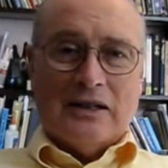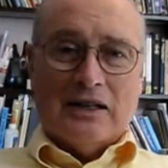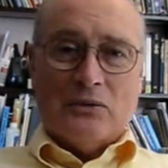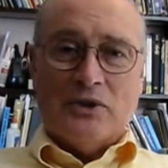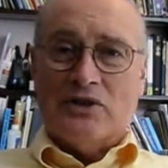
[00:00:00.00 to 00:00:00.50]

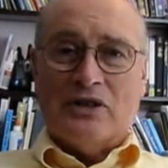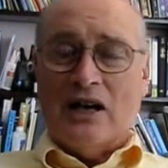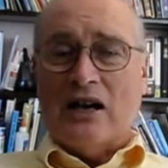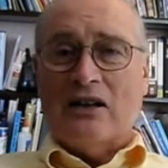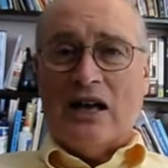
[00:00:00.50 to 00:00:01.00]
We should
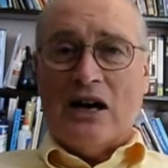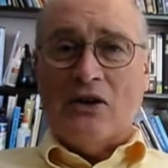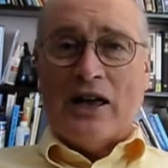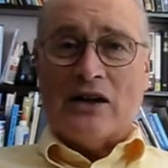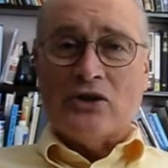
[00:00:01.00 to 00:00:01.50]
not allow
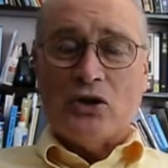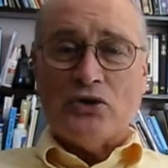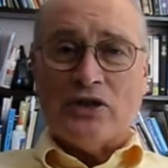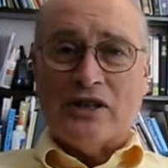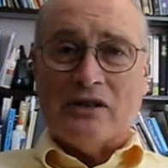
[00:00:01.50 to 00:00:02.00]
that
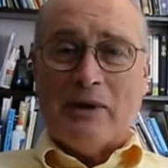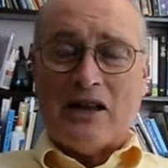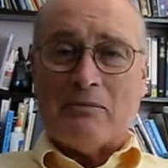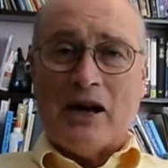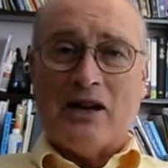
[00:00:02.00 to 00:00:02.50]
notion into
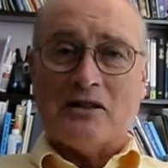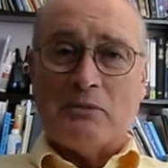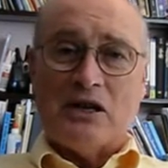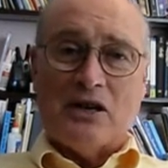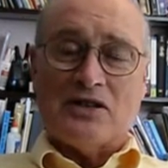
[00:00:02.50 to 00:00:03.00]
mathematics
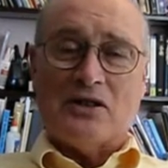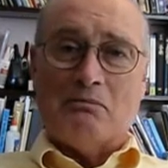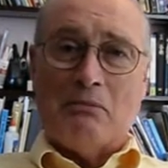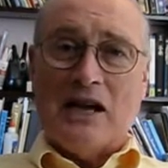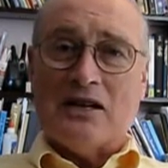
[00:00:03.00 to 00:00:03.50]
because it
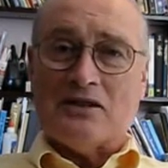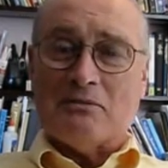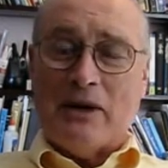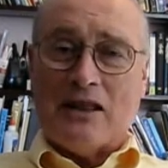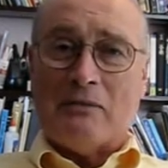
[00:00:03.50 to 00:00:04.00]
makes
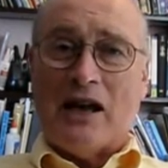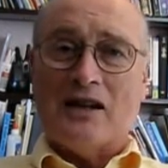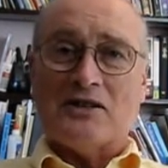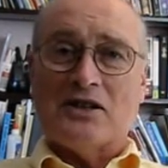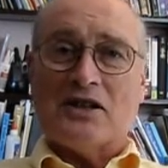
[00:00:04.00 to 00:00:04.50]

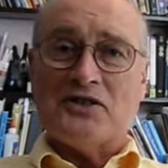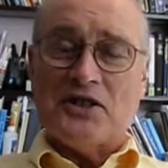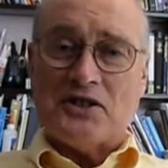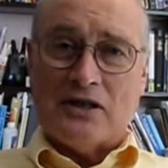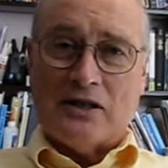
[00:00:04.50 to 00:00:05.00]
mathematics
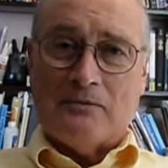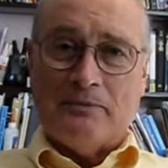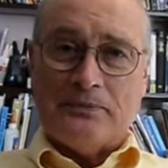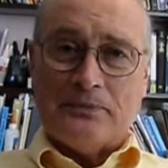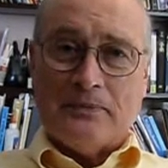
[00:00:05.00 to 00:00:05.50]
inconsistent.
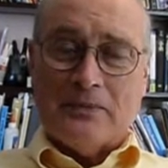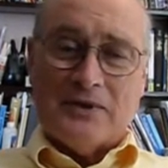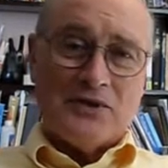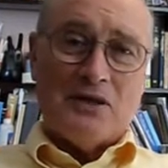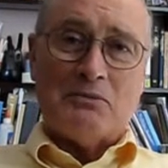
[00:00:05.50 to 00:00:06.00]

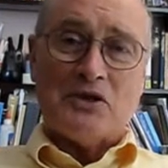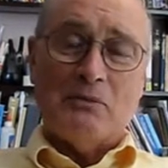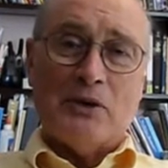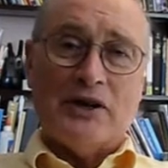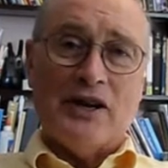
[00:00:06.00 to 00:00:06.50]
Seems
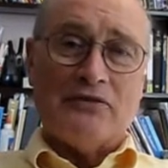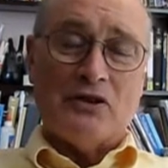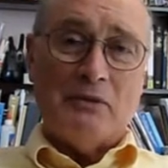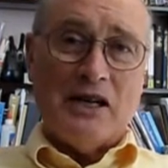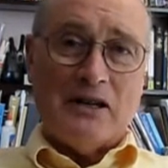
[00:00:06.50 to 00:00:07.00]
simple enough to
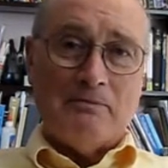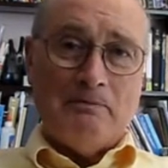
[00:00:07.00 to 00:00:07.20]
me.